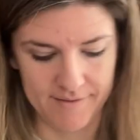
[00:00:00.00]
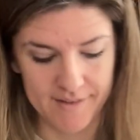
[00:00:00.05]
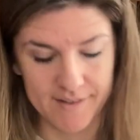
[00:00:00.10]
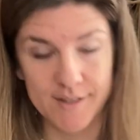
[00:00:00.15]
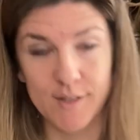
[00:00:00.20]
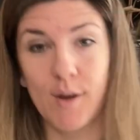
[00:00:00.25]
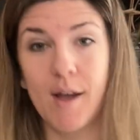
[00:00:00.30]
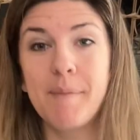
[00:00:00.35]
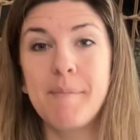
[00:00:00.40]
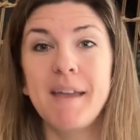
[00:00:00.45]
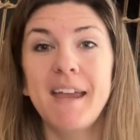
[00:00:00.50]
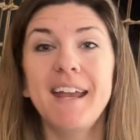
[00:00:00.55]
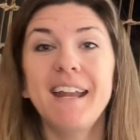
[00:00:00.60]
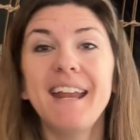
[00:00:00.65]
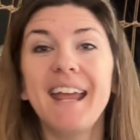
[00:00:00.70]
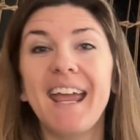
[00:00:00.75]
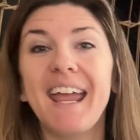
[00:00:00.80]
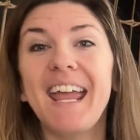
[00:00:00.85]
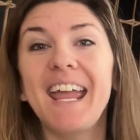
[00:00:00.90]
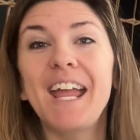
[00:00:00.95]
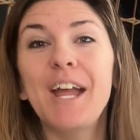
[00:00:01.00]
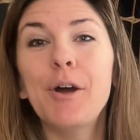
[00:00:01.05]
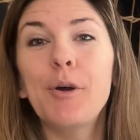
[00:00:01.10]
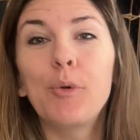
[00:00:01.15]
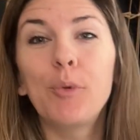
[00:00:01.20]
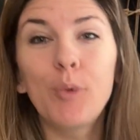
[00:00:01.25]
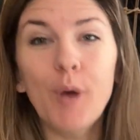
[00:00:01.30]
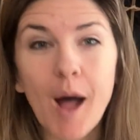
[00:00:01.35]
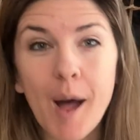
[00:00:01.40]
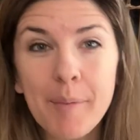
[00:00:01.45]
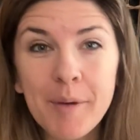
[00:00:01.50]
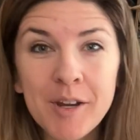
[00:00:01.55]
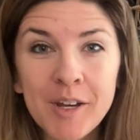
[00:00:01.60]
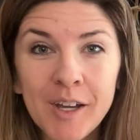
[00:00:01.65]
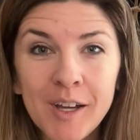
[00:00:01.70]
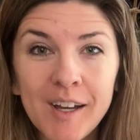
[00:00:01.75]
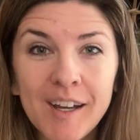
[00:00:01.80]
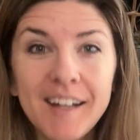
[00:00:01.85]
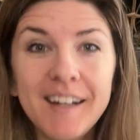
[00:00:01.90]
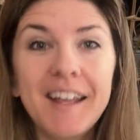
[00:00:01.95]
So I made a Robin
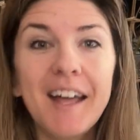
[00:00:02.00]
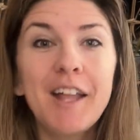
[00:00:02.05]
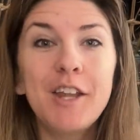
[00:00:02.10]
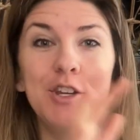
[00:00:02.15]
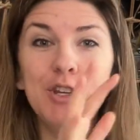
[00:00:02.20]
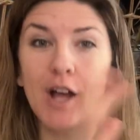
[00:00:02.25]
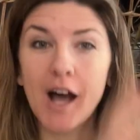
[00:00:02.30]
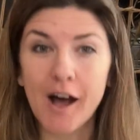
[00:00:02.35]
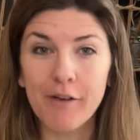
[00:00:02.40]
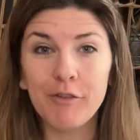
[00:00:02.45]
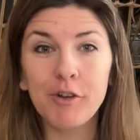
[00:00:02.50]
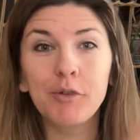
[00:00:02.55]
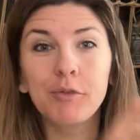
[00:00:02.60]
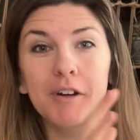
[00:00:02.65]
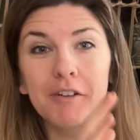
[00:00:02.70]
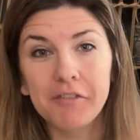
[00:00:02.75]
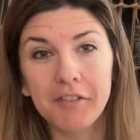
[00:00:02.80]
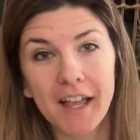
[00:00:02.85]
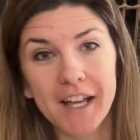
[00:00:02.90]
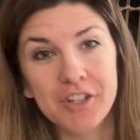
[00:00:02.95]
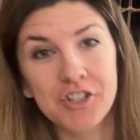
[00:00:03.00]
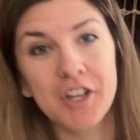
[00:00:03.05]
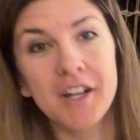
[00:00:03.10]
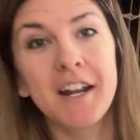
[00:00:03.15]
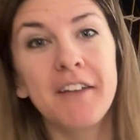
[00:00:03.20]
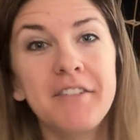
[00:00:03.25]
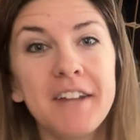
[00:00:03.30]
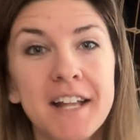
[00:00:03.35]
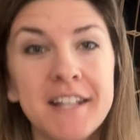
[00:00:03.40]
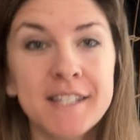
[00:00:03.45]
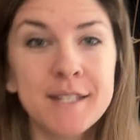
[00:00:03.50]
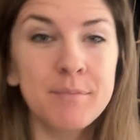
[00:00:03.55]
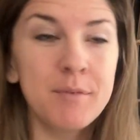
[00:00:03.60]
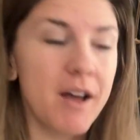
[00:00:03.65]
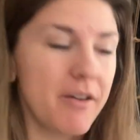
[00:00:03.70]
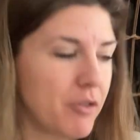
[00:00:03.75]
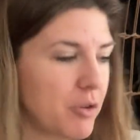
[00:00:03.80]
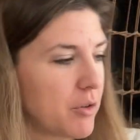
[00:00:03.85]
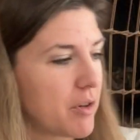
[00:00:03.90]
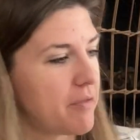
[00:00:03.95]
Hood novel reflection. I've done some
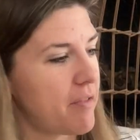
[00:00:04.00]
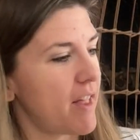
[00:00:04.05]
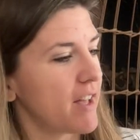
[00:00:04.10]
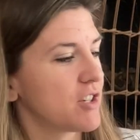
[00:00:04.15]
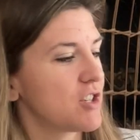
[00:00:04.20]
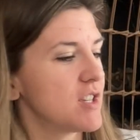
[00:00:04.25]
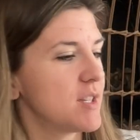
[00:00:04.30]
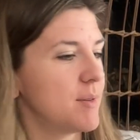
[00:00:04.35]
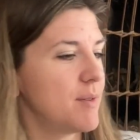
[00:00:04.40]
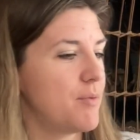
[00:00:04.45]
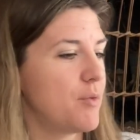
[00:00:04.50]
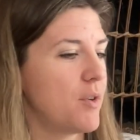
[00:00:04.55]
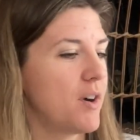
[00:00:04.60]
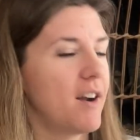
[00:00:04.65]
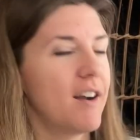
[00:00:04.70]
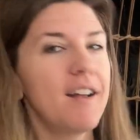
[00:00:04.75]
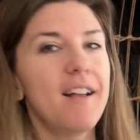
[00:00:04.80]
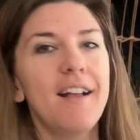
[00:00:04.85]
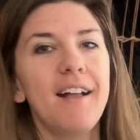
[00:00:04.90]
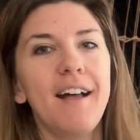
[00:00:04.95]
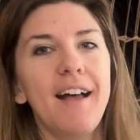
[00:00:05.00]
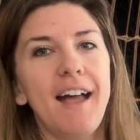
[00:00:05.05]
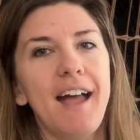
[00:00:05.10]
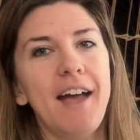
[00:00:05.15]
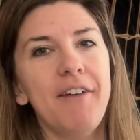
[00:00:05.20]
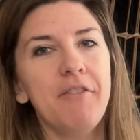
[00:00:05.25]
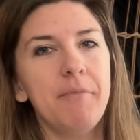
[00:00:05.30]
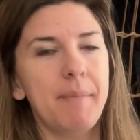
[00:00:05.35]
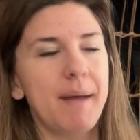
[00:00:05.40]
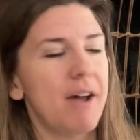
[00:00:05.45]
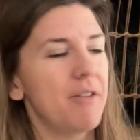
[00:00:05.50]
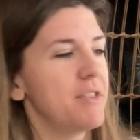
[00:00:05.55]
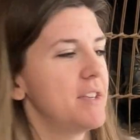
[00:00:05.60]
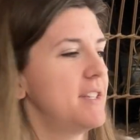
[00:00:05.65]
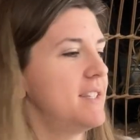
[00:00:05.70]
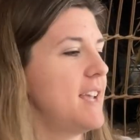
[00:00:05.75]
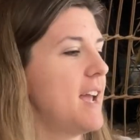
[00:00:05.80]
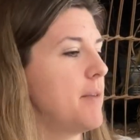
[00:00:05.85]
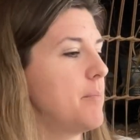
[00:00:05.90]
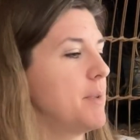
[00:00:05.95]
novel reflections before. I haven't bound
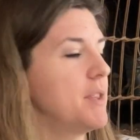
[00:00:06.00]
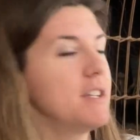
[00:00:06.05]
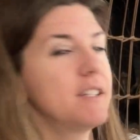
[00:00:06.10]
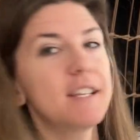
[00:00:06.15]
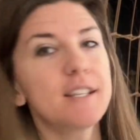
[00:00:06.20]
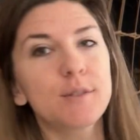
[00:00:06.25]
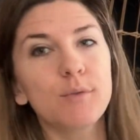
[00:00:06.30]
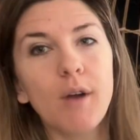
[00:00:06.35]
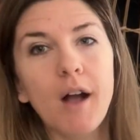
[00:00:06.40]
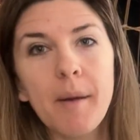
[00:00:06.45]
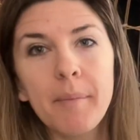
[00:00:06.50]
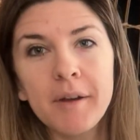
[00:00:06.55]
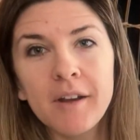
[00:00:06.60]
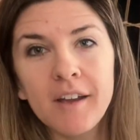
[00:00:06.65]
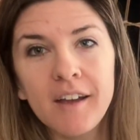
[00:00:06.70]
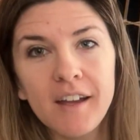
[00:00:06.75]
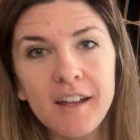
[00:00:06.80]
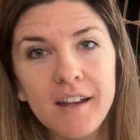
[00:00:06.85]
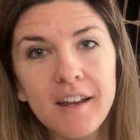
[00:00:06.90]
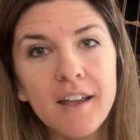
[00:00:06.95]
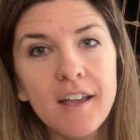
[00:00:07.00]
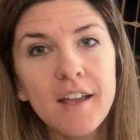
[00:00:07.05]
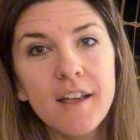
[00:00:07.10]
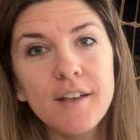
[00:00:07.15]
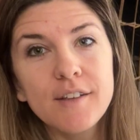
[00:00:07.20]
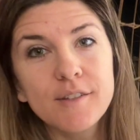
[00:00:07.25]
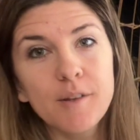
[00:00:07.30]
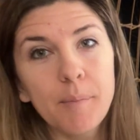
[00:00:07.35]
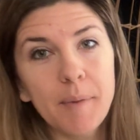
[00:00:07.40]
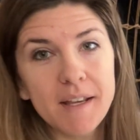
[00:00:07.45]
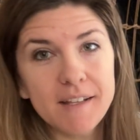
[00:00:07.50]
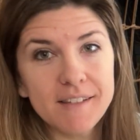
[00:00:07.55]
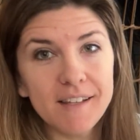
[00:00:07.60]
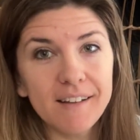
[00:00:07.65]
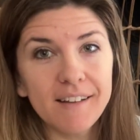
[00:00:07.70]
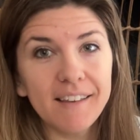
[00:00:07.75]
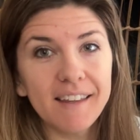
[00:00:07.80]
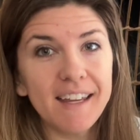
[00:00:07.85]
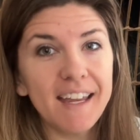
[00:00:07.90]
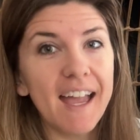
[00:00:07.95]
this yet, but this is Robin Hood. So
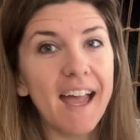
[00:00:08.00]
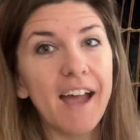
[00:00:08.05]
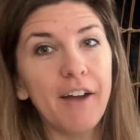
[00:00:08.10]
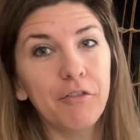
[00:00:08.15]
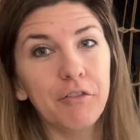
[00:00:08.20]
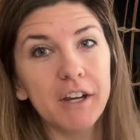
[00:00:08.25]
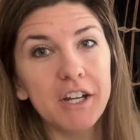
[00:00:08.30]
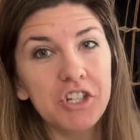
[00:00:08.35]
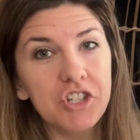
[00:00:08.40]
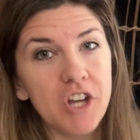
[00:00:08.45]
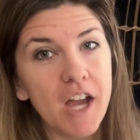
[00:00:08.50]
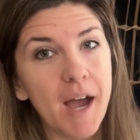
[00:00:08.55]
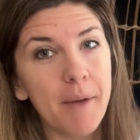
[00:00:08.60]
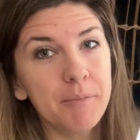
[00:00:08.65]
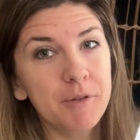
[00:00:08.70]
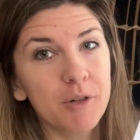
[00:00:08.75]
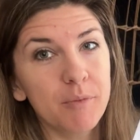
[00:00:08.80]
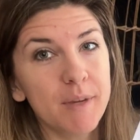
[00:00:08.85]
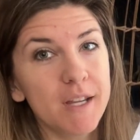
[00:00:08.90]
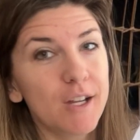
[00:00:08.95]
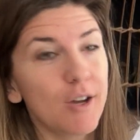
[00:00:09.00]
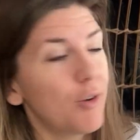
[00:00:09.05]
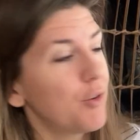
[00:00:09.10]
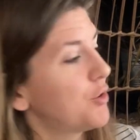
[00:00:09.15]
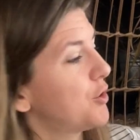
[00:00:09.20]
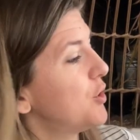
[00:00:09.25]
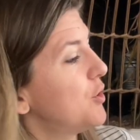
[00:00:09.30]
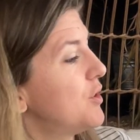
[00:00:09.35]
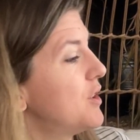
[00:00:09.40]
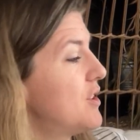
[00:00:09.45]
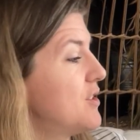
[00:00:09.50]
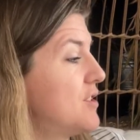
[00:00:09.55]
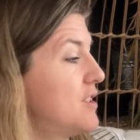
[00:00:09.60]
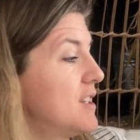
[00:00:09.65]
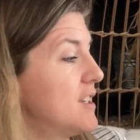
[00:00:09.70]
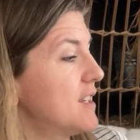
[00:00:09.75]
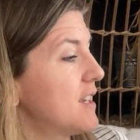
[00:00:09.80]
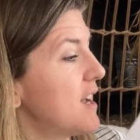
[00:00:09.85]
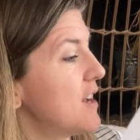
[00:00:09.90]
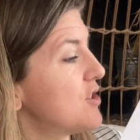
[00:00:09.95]
basically every chapter we go through, there's
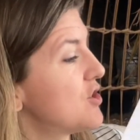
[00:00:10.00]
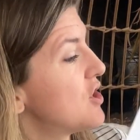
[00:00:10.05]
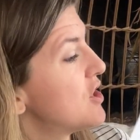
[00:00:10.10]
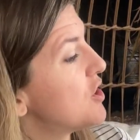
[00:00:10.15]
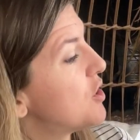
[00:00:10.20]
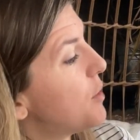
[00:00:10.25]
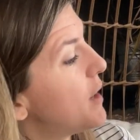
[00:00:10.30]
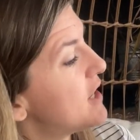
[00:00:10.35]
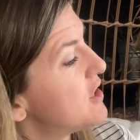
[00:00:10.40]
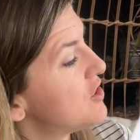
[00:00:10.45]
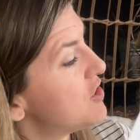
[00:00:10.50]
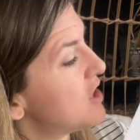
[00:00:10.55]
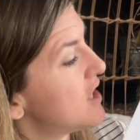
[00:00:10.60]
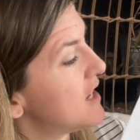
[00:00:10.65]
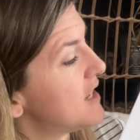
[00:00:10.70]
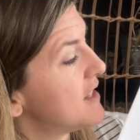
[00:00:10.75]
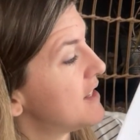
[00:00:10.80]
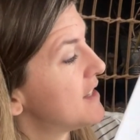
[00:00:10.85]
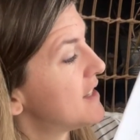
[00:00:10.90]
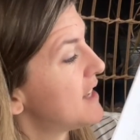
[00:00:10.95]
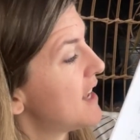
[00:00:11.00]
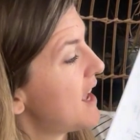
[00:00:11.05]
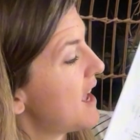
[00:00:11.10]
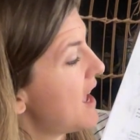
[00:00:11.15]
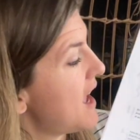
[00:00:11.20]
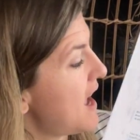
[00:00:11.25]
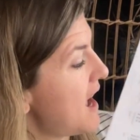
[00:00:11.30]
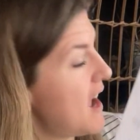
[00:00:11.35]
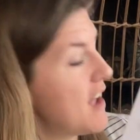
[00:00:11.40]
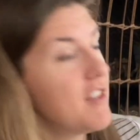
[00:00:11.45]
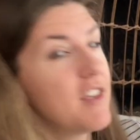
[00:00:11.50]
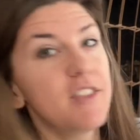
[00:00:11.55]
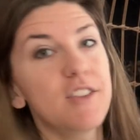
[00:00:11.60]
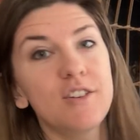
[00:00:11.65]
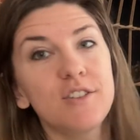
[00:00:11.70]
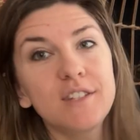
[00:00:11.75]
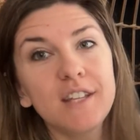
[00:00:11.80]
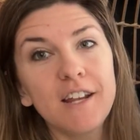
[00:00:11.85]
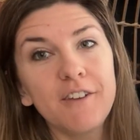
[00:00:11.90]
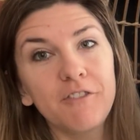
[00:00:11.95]
discussion questions, and then
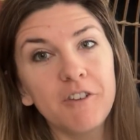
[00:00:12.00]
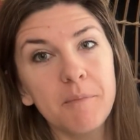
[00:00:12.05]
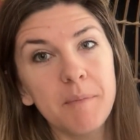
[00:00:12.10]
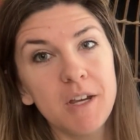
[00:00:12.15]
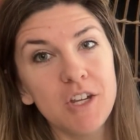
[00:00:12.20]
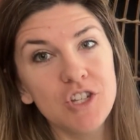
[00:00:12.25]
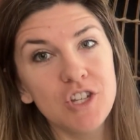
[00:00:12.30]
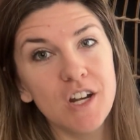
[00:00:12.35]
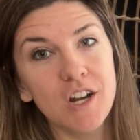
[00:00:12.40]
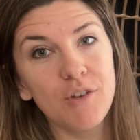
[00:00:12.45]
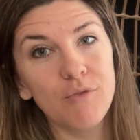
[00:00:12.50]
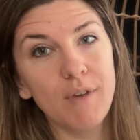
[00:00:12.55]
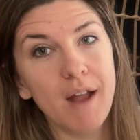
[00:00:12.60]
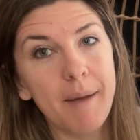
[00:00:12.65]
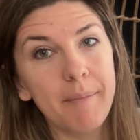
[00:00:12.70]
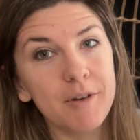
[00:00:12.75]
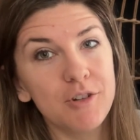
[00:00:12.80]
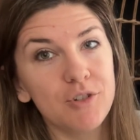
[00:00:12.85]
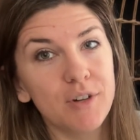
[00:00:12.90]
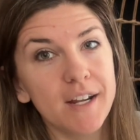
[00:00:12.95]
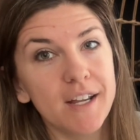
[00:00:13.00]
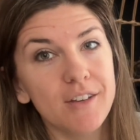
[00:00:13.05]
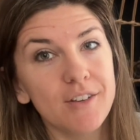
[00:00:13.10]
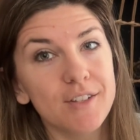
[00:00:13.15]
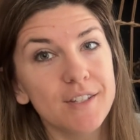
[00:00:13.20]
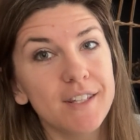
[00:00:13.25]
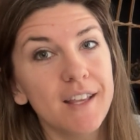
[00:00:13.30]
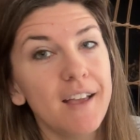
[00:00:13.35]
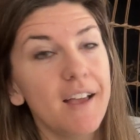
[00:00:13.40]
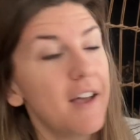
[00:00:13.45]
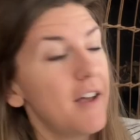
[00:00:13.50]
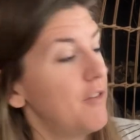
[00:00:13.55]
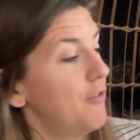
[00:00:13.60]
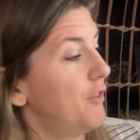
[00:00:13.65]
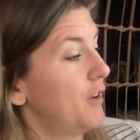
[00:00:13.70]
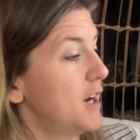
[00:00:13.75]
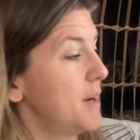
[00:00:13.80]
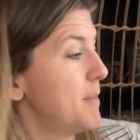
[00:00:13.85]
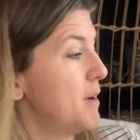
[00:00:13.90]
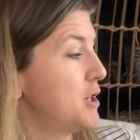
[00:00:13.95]
there's information and rabbit trails,
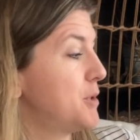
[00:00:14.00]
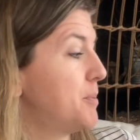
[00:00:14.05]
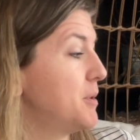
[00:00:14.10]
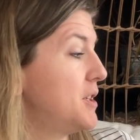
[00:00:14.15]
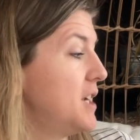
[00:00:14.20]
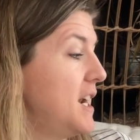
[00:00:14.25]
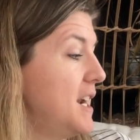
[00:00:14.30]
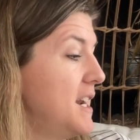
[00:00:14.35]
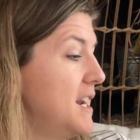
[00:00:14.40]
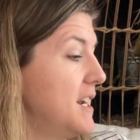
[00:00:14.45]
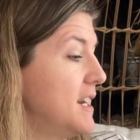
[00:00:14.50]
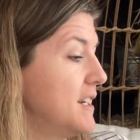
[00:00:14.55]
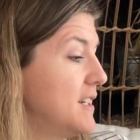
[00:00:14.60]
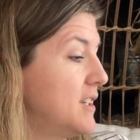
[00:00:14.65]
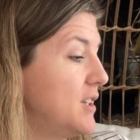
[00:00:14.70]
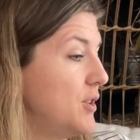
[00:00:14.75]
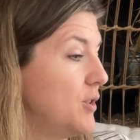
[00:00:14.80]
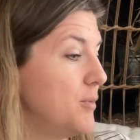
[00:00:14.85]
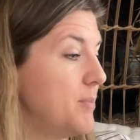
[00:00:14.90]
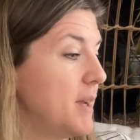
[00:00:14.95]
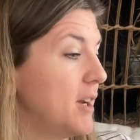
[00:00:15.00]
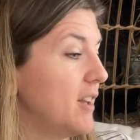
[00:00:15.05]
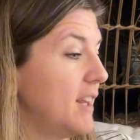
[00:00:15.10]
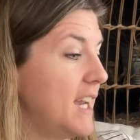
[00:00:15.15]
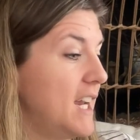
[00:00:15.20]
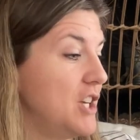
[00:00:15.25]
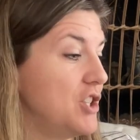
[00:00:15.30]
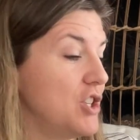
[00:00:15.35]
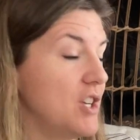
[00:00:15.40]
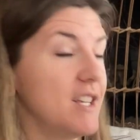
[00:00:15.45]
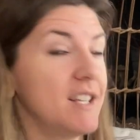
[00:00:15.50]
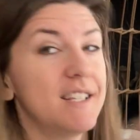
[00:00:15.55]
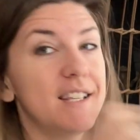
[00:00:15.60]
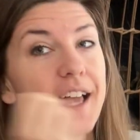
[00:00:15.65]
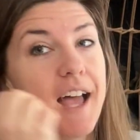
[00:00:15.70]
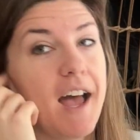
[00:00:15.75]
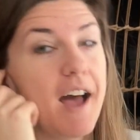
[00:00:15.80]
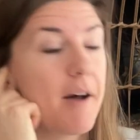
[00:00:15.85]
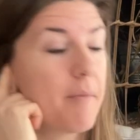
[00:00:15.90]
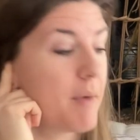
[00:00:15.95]
very much pertaining to Middle Ages.
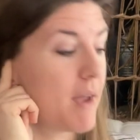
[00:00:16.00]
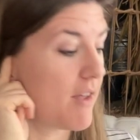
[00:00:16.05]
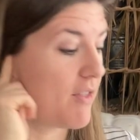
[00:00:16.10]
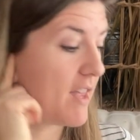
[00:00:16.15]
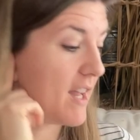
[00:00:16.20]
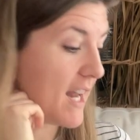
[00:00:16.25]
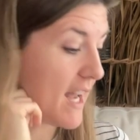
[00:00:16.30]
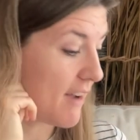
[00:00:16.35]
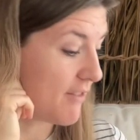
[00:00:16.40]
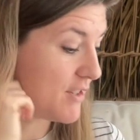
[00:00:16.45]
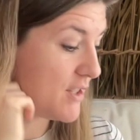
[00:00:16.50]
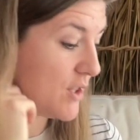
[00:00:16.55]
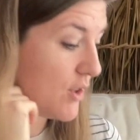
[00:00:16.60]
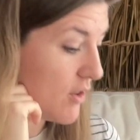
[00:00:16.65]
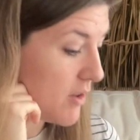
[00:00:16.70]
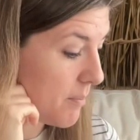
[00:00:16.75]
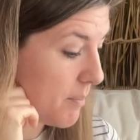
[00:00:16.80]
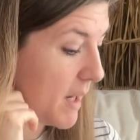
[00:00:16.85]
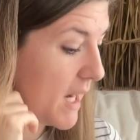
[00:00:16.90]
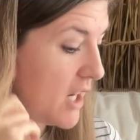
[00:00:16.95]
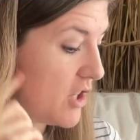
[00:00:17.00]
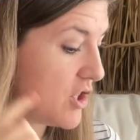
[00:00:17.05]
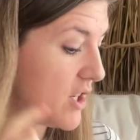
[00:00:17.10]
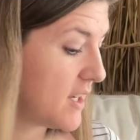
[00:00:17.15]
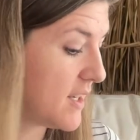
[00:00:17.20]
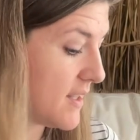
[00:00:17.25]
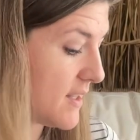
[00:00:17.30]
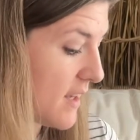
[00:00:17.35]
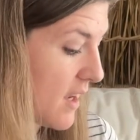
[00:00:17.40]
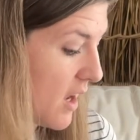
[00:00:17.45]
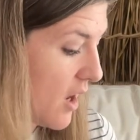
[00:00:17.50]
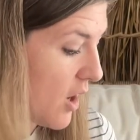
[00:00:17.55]
And then I have student pages